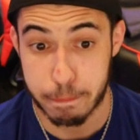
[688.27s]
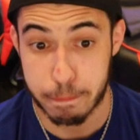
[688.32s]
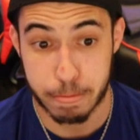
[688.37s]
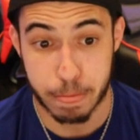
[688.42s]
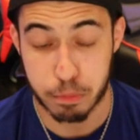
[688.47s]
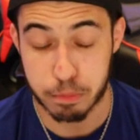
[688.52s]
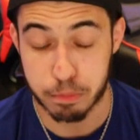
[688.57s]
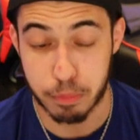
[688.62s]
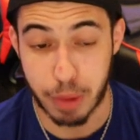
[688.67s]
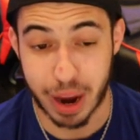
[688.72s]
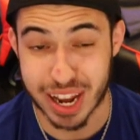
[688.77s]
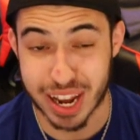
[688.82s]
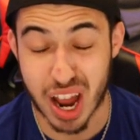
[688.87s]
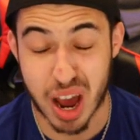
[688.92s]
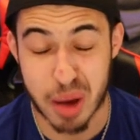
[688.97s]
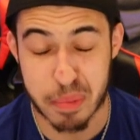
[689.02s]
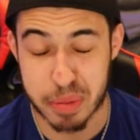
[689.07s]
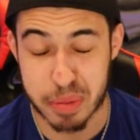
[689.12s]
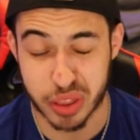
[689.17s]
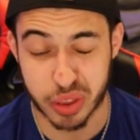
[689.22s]
might
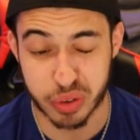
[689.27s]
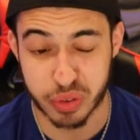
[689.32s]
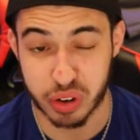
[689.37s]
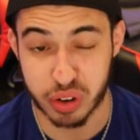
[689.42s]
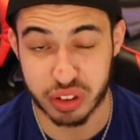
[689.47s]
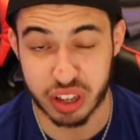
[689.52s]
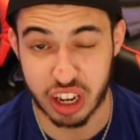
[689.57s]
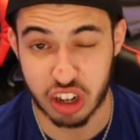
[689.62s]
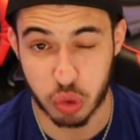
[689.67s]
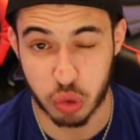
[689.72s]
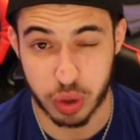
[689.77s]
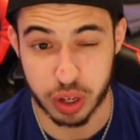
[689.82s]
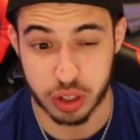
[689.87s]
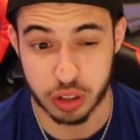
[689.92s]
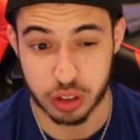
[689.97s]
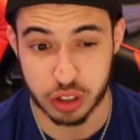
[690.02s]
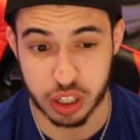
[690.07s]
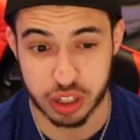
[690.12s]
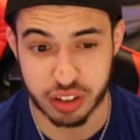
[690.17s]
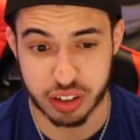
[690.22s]
not be in the rotation when
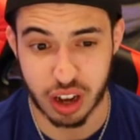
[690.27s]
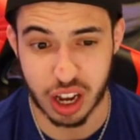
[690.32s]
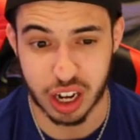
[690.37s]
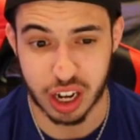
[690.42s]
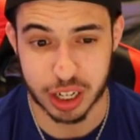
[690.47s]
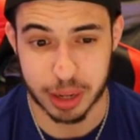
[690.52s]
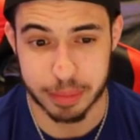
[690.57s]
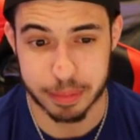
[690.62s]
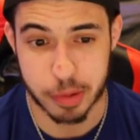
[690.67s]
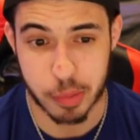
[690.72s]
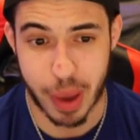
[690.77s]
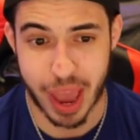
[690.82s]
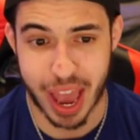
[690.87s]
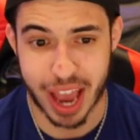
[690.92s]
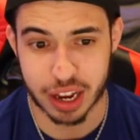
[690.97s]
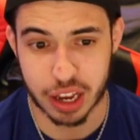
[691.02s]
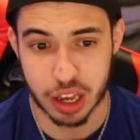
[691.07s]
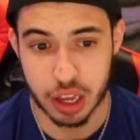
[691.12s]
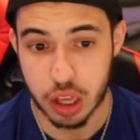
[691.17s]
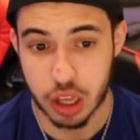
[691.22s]
Quintana comes
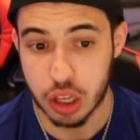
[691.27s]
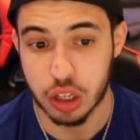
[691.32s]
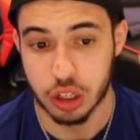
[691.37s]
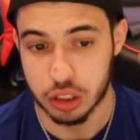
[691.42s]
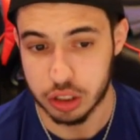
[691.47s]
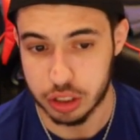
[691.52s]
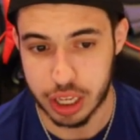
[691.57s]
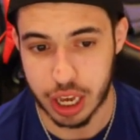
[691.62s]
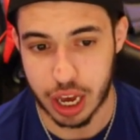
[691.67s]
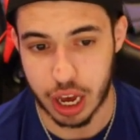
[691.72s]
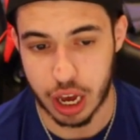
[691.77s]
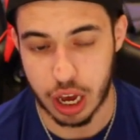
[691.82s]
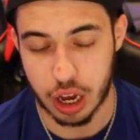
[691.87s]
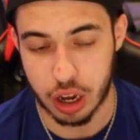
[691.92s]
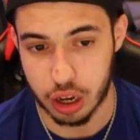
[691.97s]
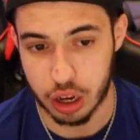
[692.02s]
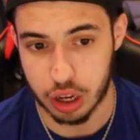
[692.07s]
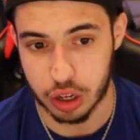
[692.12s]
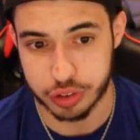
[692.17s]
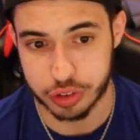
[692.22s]
back. Yeah,
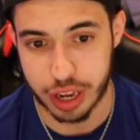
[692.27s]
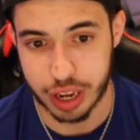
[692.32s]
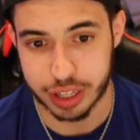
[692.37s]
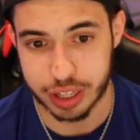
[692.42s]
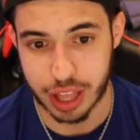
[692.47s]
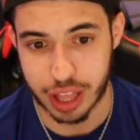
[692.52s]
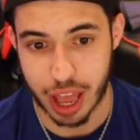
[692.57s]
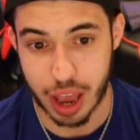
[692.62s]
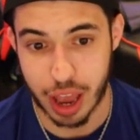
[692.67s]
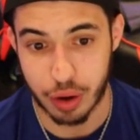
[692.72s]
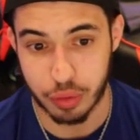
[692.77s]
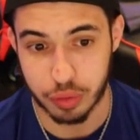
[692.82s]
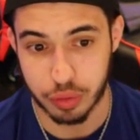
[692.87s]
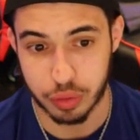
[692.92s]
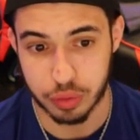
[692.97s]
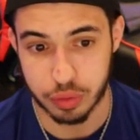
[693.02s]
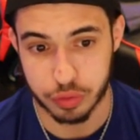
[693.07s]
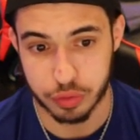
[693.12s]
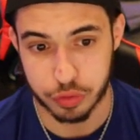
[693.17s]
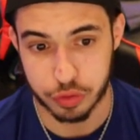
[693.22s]
I'll take that
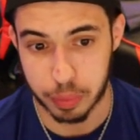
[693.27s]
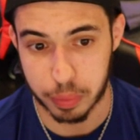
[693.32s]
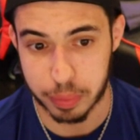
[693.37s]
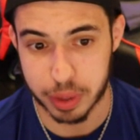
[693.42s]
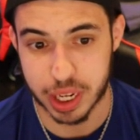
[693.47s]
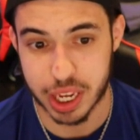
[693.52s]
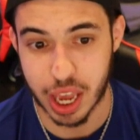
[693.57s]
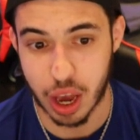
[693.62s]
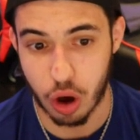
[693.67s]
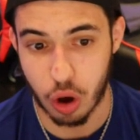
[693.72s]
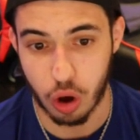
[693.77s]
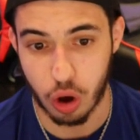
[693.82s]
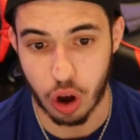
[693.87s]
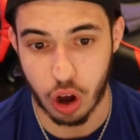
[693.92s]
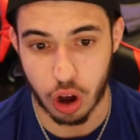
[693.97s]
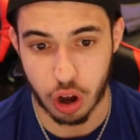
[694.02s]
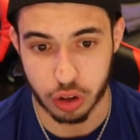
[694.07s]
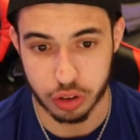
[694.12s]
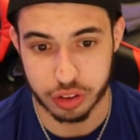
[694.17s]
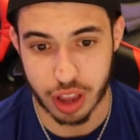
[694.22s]
from McGill
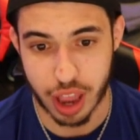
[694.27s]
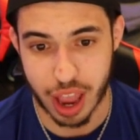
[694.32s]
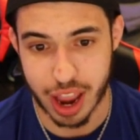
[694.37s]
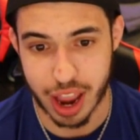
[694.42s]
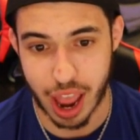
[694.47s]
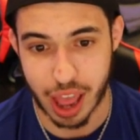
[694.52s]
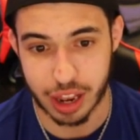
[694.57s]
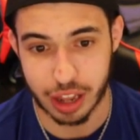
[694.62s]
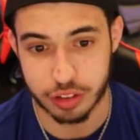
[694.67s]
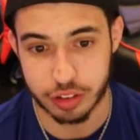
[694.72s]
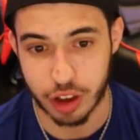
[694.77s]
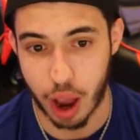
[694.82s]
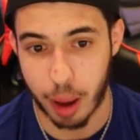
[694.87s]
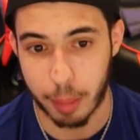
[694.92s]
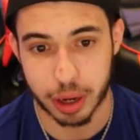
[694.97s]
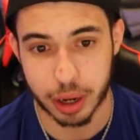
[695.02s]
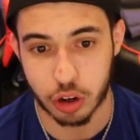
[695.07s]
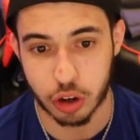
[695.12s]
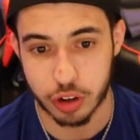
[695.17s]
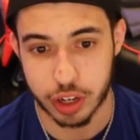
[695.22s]
all day. And then
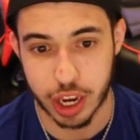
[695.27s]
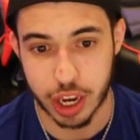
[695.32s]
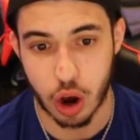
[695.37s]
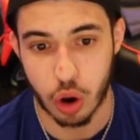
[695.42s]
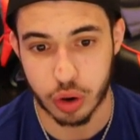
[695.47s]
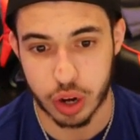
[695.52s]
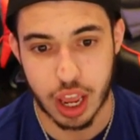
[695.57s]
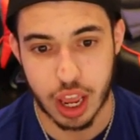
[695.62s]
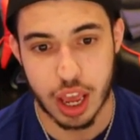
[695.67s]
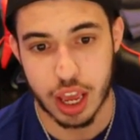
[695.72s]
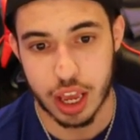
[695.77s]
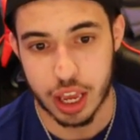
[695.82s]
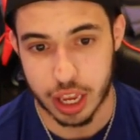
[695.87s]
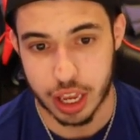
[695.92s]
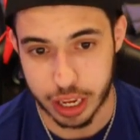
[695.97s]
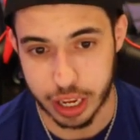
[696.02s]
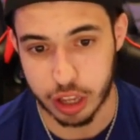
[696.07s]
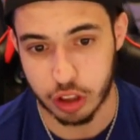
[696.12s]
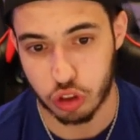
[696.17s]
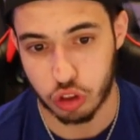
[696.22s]
Dominic Leone,
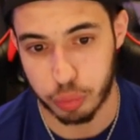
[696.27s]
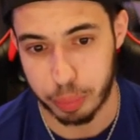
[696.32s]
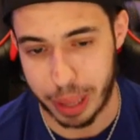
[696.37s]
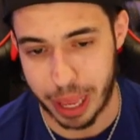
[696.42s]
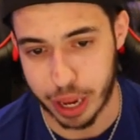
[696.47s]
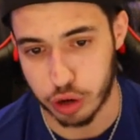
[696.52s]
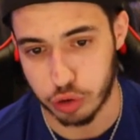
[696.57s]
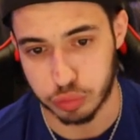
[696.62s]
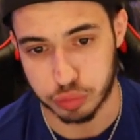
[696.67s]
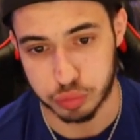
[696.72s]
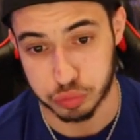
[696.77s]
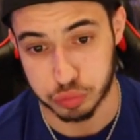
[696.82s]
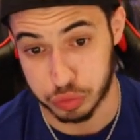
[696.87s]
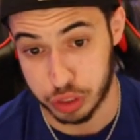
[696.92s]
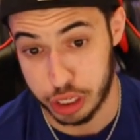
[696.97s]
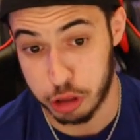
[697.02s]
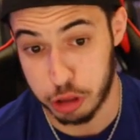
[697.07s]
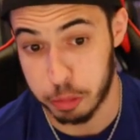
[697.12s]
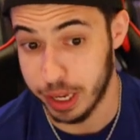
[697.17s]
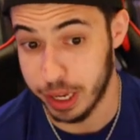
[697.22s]
he's been
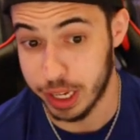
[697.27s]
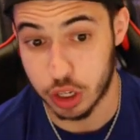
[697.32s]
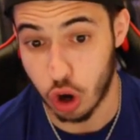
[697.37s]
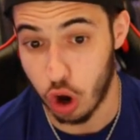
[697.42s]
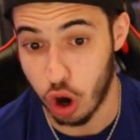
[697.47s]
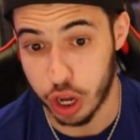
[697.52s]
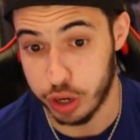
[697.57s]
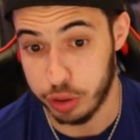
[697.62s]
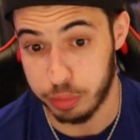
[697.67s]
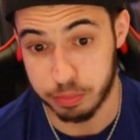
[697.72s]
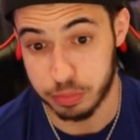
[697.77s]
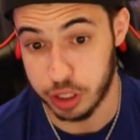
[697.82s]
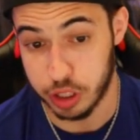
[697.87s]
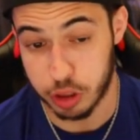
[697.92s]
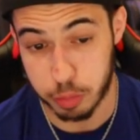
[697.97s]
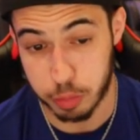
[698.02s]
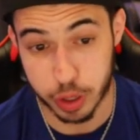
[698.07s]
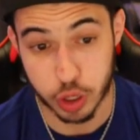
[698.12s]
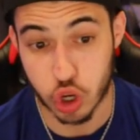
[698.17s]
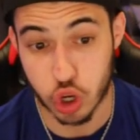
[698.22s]
good. He's
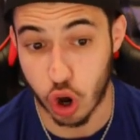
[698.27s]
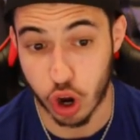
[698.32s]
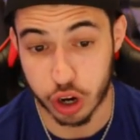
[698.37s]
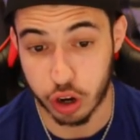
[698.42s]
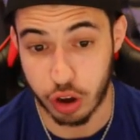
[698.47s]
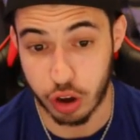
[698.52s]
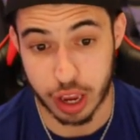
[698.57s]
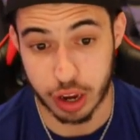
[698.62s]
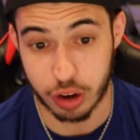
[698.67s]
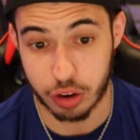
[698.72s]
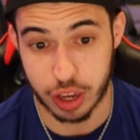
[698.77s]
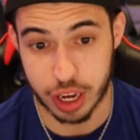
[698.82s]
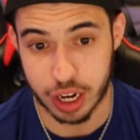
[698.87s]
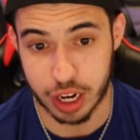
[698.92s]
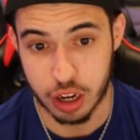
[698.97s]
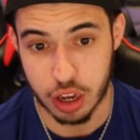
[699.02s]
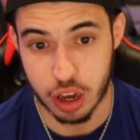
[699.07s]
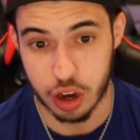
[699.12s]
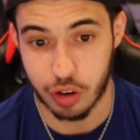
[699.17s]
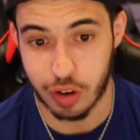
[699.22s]
been good lately.
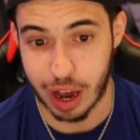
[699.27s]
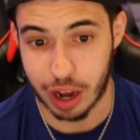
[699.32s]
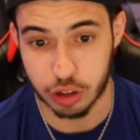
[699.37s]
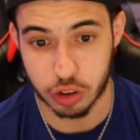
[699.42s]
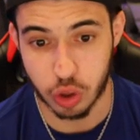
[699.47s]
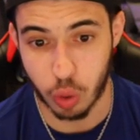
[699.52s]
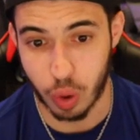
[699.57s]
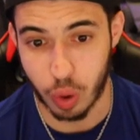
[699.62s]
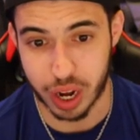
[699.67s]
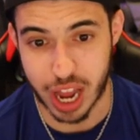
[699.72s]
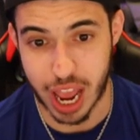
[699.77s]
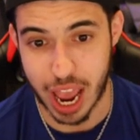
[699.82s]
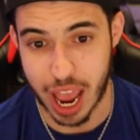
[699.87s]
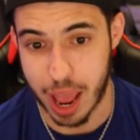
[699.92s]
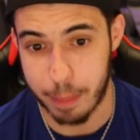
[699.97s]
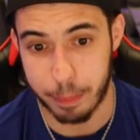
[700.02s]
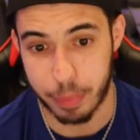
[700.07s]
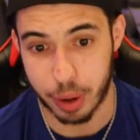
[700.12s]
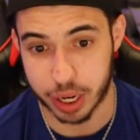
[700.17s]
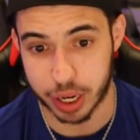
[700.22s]
Allowed the 1
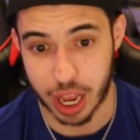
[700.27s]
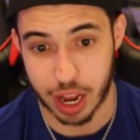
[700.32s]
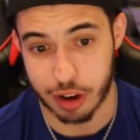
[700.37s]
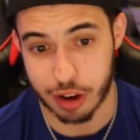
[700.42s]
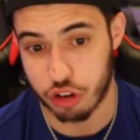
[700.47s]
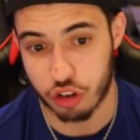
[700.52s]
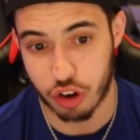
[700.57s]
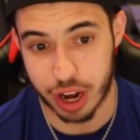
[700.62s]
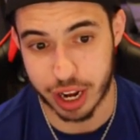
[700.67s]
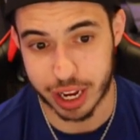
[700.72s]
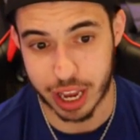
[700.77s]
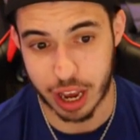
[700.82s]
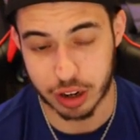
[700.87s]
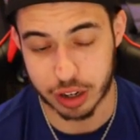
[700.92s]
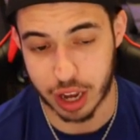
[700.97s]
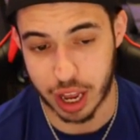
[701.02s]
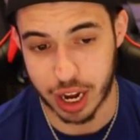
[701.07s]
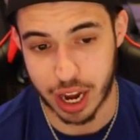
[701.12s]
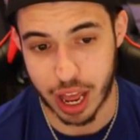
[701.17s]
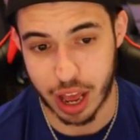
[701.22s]
hit, but got a strikeout,
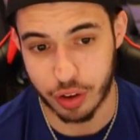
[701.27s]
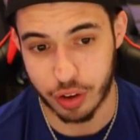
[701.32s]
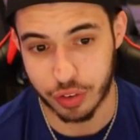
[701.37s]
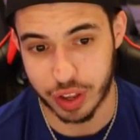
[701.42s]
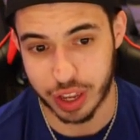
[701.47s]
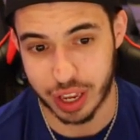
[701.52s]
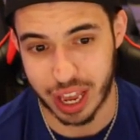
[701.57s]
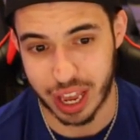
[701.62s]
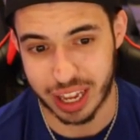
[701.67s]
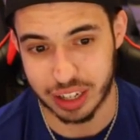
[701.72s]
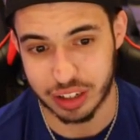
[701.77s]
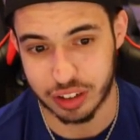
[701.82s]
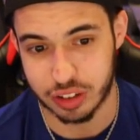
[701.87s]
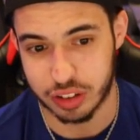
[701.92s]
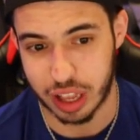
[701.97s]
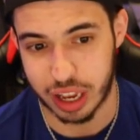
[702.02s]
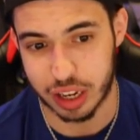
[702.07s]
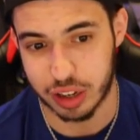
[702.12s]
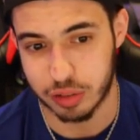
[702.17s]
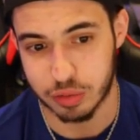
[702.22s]
got out of it, and
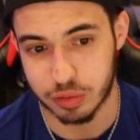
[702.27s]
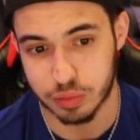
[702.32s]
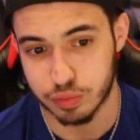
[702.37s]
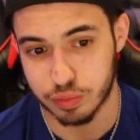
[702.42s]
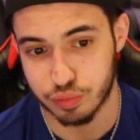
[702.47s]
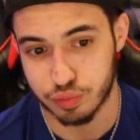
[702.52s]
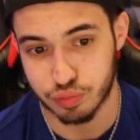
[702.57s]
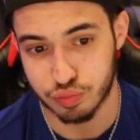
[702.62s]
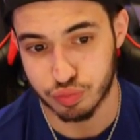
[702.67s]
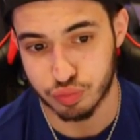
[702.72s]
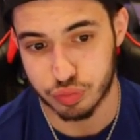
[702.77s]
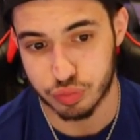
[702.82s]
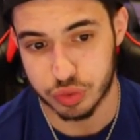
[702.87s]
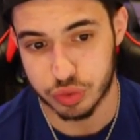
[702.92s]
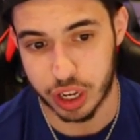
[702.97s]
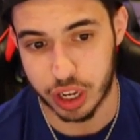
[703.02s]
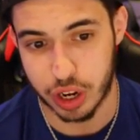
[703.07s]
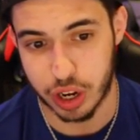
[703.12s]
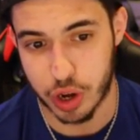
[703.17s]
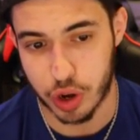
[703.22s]

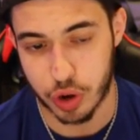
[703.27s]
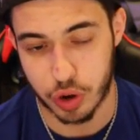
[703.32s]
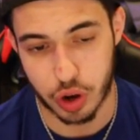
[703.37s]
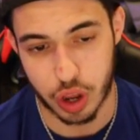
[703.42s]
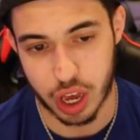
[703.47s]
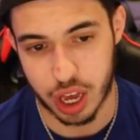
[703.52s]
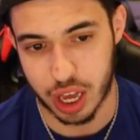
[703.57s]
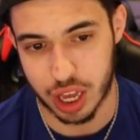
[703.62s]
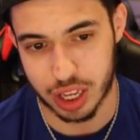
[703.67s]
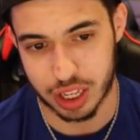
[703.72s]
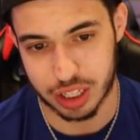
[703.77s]
didn't